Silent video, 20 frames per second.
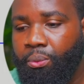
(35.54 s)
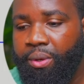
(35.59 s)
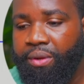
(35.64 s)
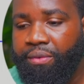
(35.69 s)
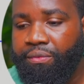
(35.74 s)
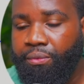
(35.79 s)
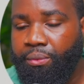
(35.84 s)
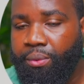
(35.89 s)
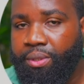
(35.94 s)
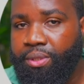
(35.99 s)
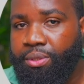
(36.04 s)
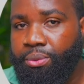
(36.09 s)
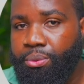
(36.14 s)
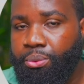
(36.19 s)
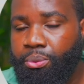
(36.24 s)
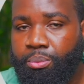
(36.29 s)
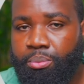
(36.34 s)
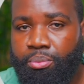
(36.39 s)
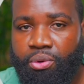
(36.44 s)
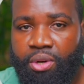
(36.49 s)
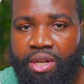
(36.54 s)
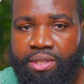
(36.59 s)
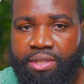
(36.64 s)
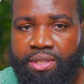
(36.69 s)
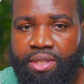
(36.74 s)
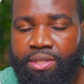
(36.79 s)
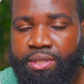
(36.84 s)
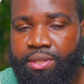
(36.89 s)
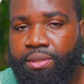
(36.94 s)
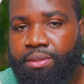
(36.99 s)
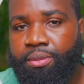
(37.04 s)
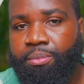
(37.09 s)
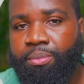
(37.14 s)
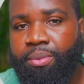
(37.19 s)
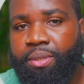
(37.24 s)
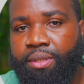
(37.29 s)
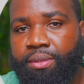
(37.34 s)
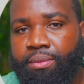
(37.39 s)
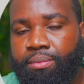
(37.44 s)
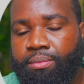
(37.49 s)
Wait for it to process a little
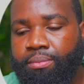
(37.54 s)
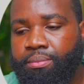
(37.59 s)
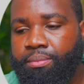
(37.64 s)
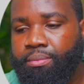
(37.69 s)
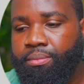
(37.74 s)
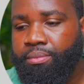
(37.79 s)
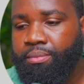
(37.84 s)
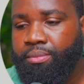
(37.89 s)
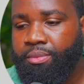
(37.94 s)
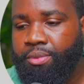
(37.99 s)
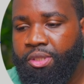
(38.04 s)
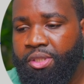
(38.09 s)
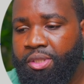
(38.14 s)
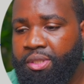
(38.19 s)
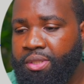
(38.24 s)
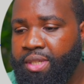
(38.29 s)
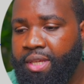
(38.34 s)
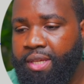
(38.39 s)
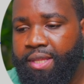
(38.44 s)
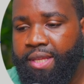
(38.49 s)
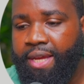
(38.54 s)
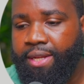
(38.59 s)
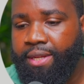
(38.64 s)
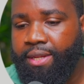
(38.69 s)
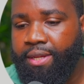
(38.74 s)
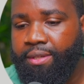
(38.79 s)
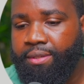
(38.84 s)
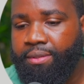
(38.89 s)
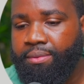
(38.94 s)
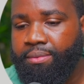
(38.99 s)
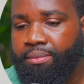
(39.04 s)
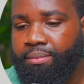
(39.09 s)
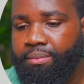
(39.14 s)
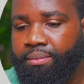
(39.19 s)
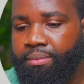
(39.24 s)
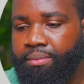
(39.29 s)
bit. Shouldn't take that long.